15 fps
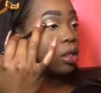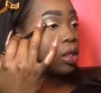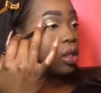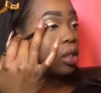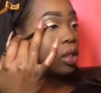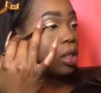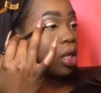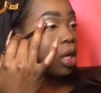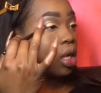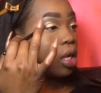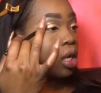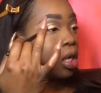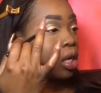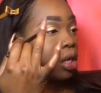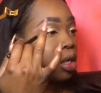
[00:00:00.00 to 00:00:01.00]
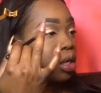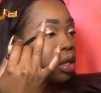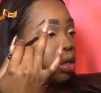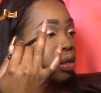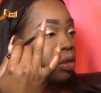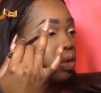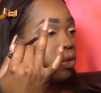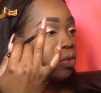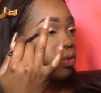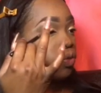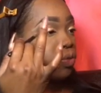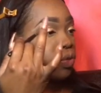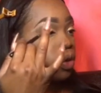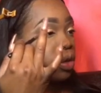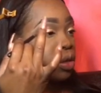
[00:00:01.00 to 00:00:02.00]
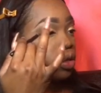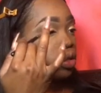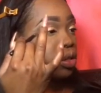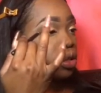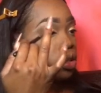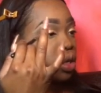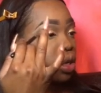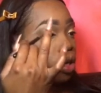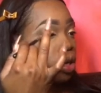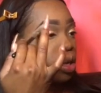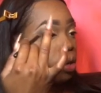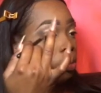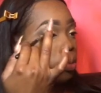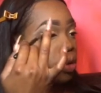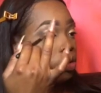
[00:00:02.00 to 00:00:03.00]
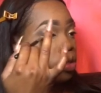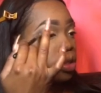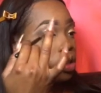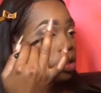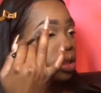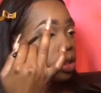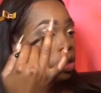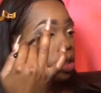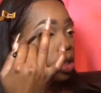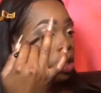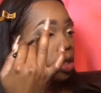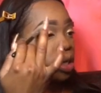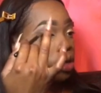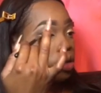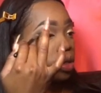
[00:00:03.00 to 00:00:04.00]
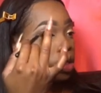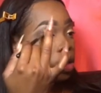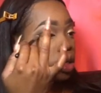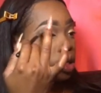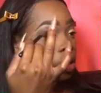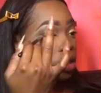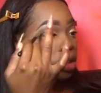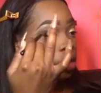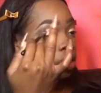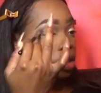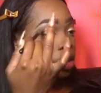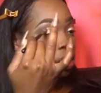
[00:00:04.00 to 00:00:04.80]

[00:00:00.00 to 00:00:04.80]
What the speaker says: just kind of circular motions in the crease.